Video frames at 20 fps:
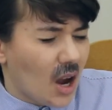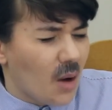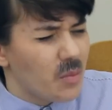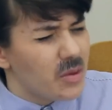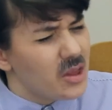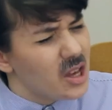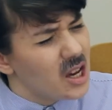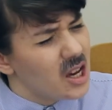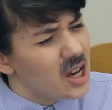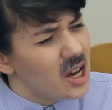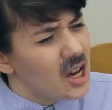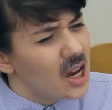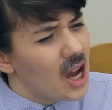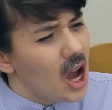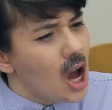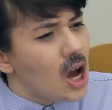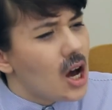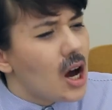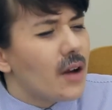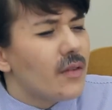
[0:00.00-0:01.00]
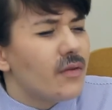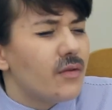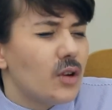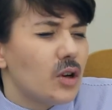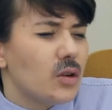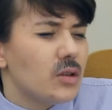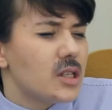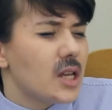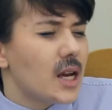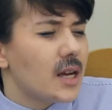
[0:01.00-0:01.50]
it
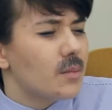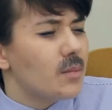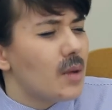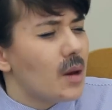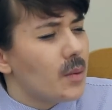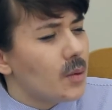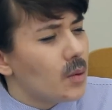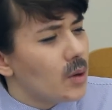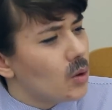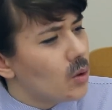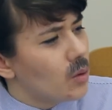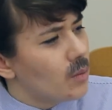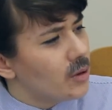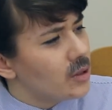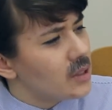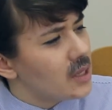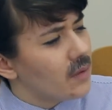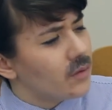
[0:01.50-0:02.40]
feels like maybe we almost